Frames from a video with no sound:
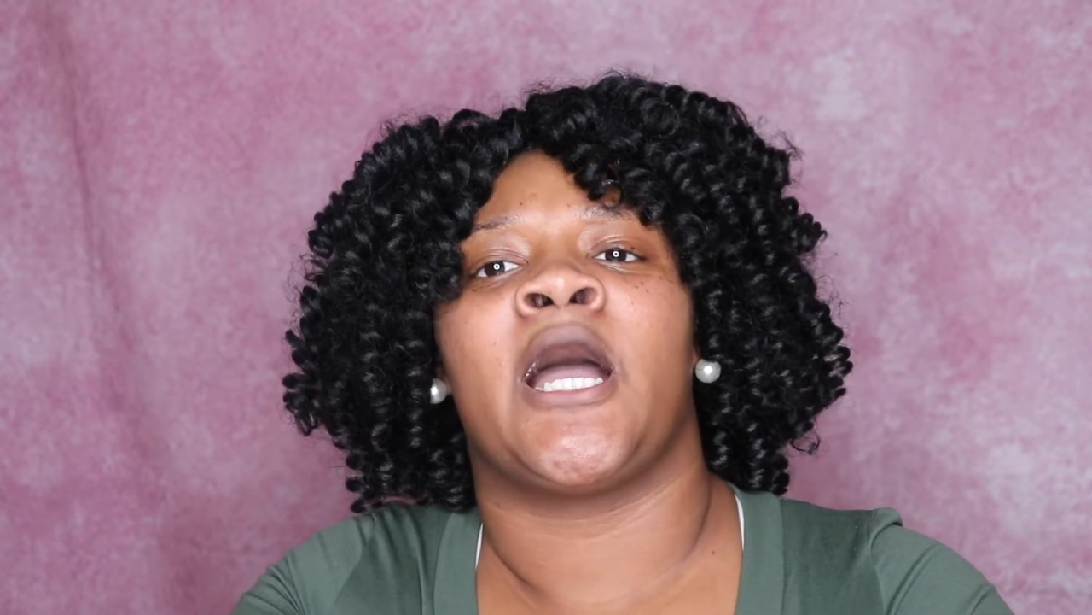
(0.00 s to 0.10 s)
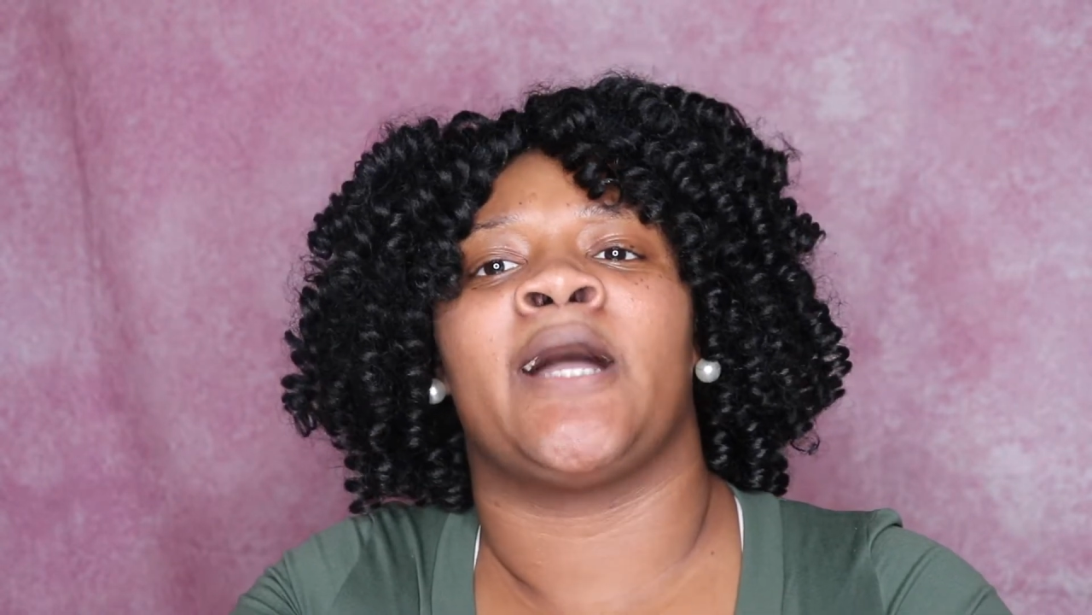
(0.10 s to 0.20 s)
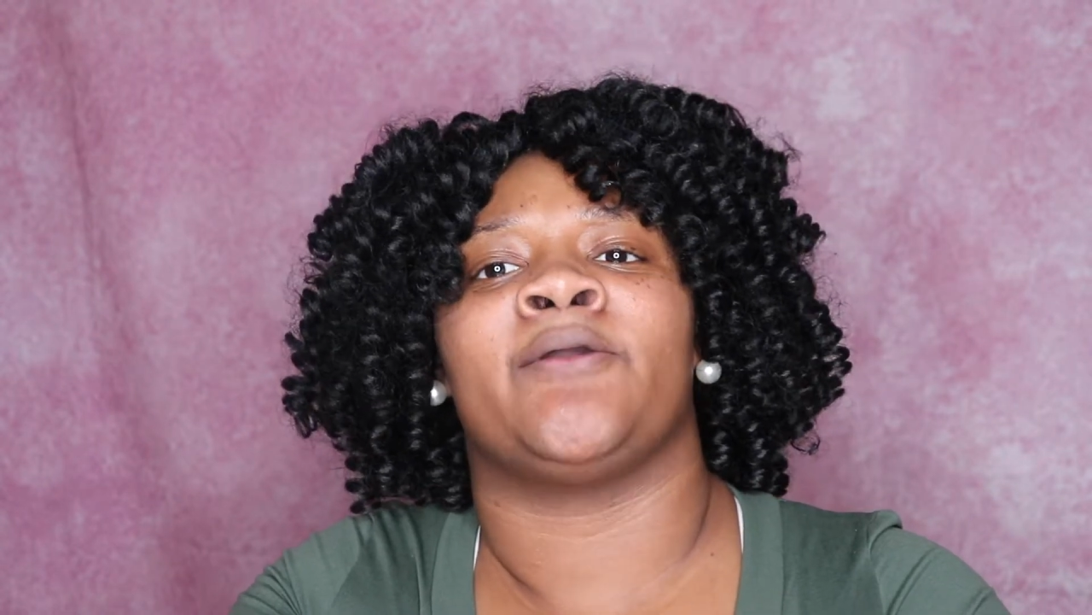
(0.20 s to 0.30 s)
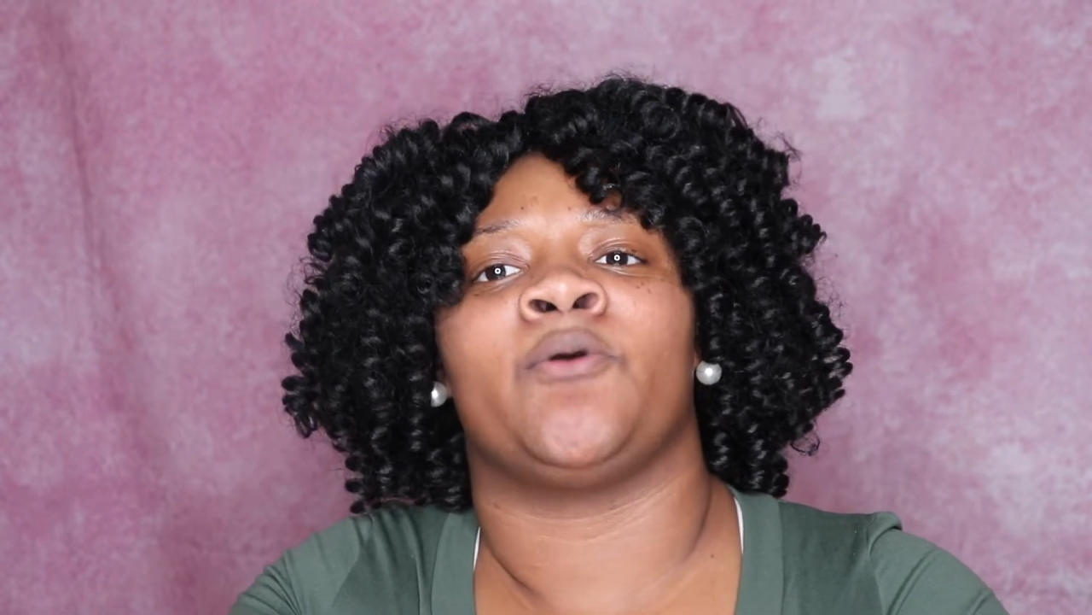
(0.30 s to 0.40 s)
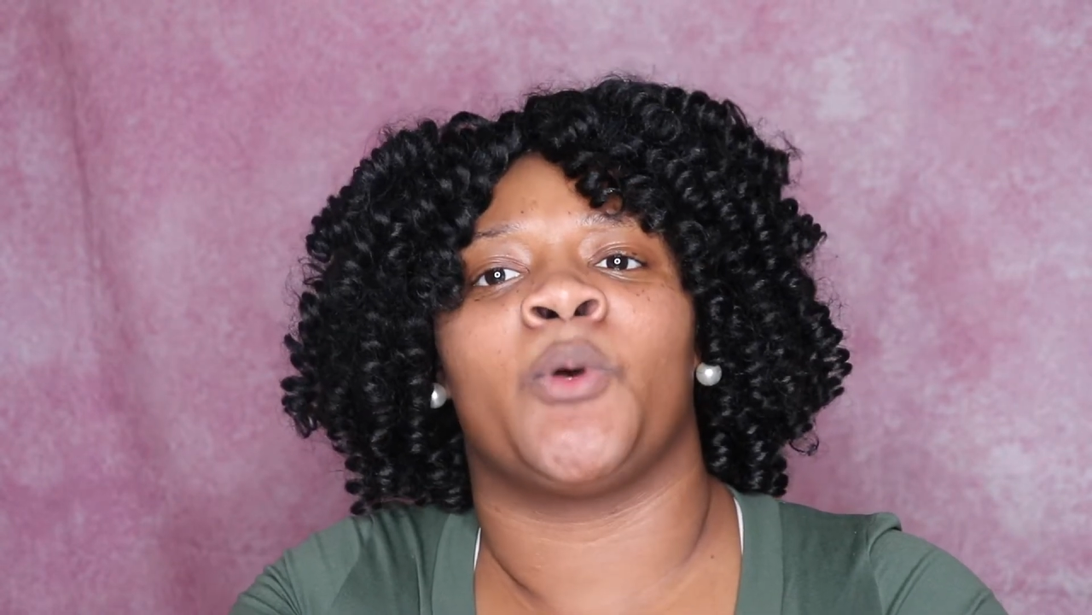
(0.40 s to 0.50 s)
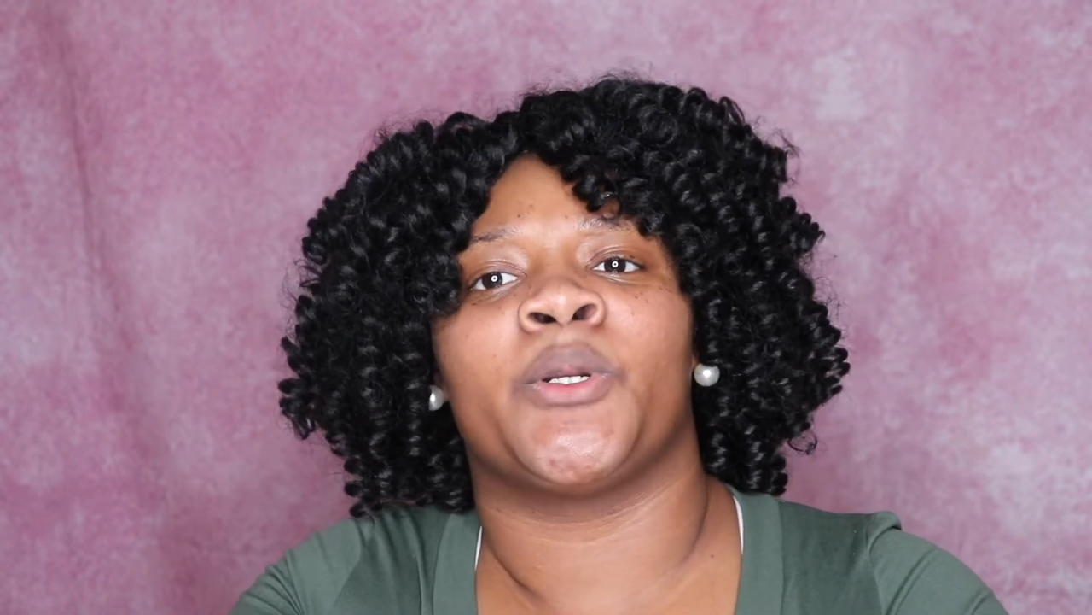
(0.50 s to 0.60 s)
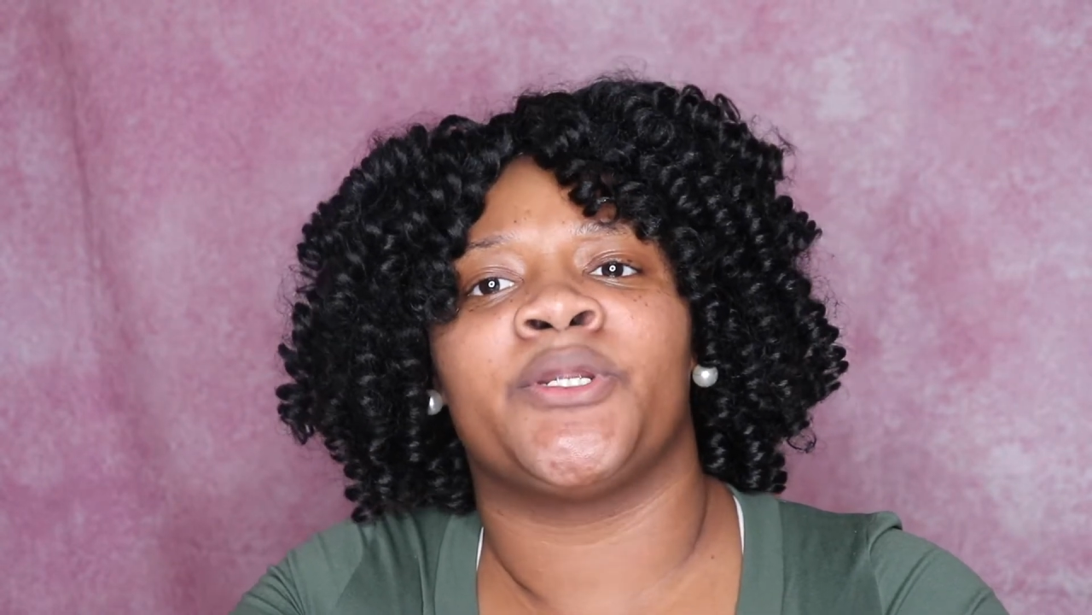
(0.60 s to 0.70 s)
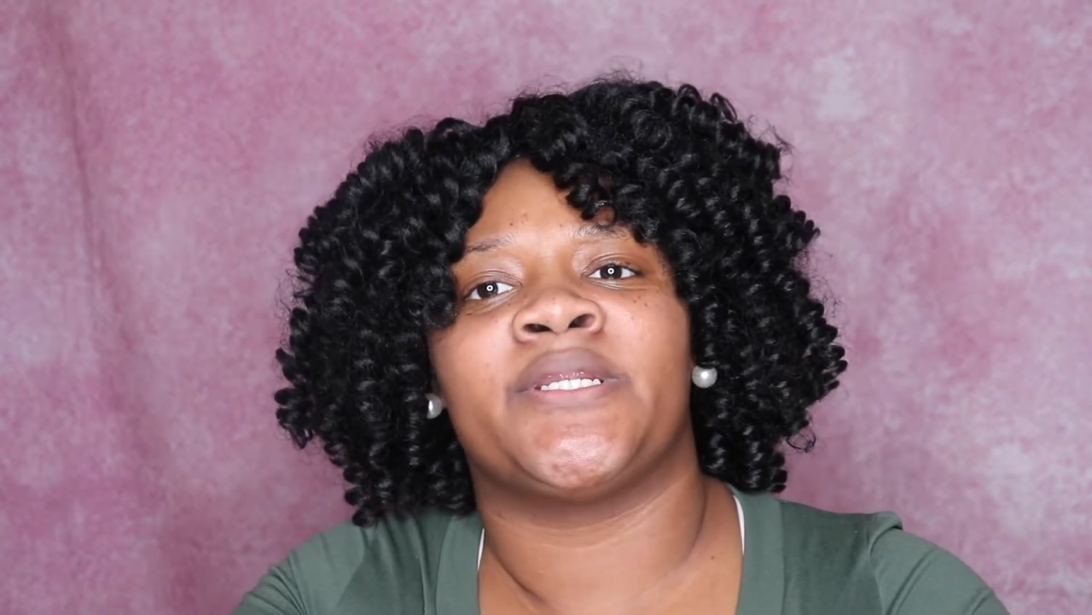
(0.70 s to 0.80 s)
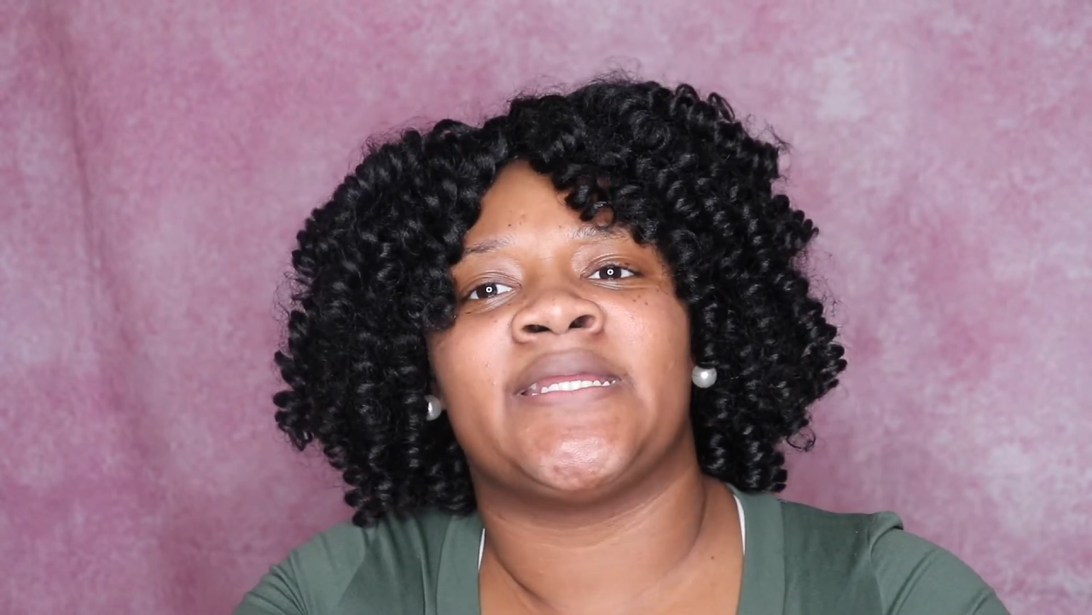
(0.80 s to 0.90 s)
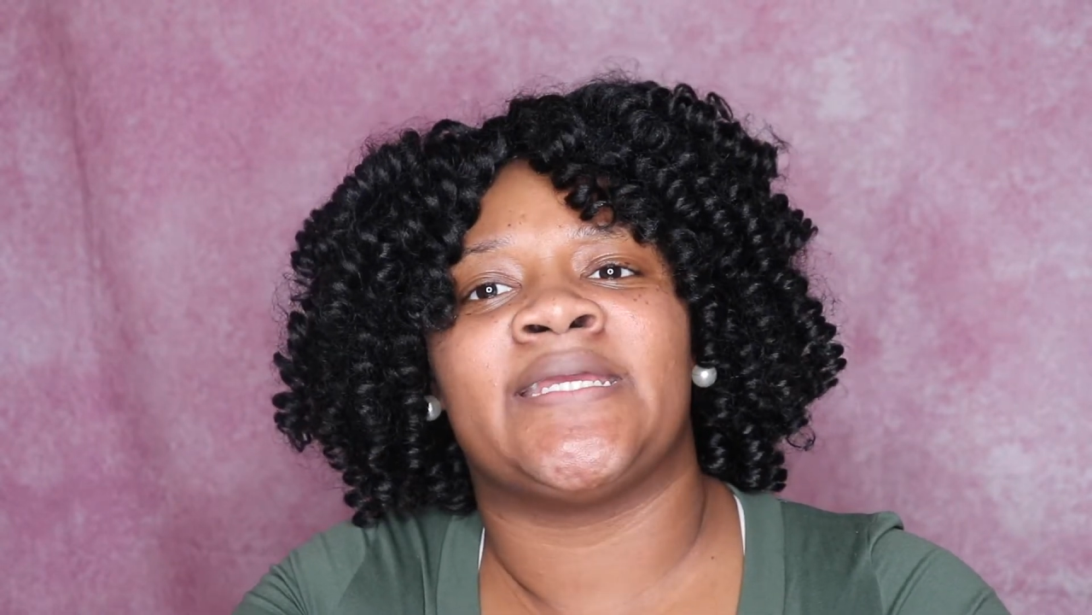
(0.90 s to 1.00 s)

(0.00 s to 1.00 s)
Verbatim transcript: I ordered